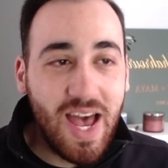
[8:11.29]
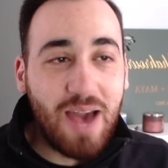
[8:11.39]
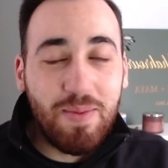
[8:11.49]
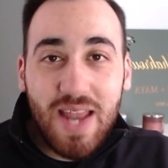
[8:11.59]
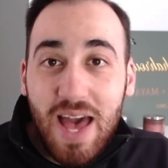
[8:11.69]

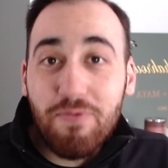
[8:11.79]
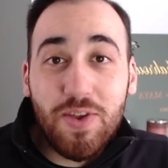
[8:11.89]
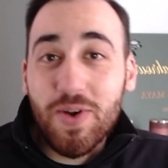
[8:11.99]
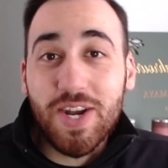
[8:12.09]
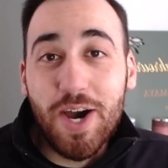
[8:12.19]
I mean,
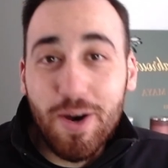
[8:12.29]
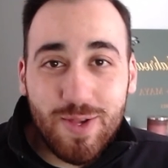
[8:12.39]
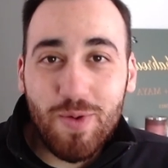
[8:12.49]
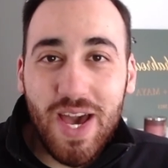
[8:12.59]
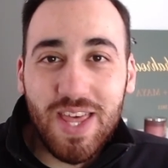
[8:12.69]
everyone knows
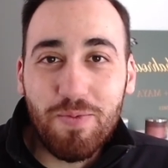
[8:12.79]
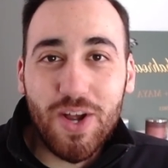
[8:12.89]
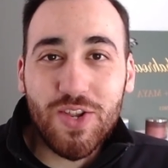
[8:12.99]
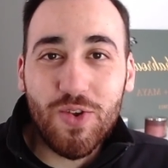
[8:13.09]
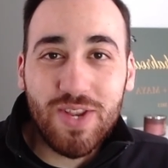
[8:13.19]
why they
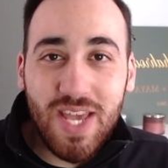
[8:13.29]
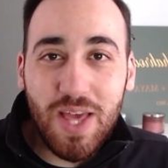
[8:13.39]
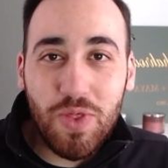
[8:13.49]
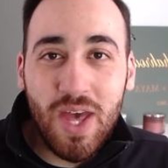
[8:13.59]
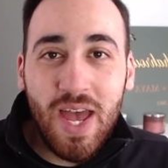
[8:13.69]
brush their
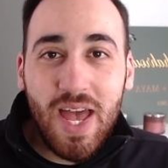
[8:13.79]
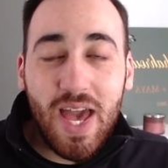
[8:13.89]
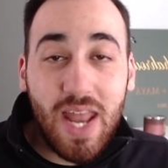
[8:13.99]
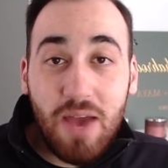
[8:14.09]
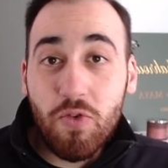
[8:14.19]
teeth,
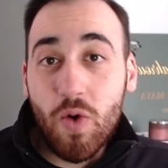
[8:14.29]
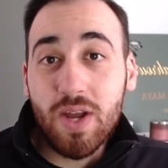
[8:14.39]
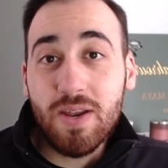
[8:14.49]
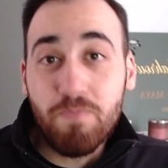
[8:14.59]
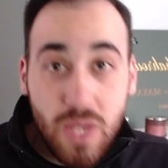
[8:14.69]
and
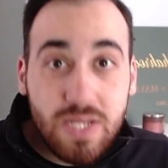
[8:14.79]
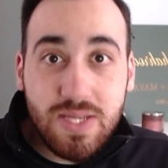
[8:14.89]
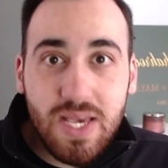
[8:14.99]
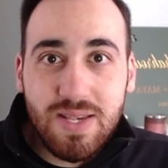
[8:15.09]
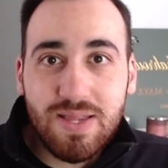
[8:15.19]
everyone
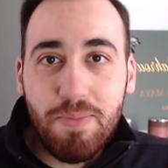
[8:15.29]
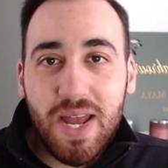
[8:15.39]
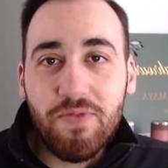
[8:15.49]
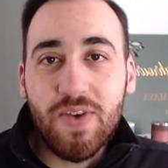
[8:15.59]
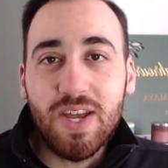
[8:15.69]
sees the
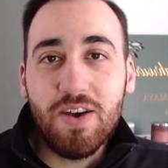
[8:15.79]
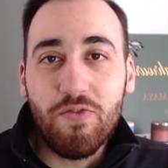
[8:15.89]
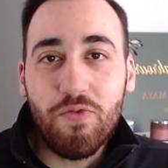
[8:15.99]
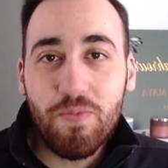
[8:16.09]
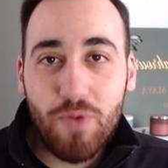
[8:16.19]
benefit
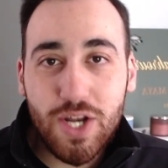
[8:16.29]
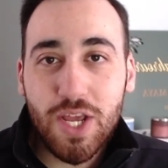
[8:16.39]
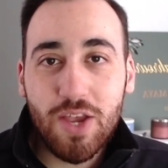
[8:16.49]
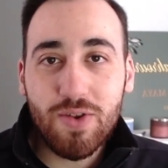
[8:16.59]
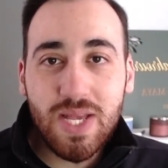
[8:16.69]
of
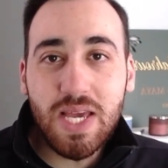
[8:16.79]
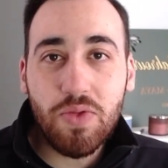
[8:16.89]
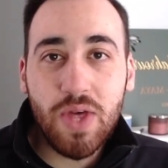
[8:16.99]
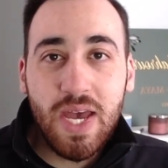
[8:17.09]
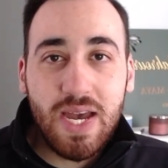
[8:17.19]
brushing your teeth.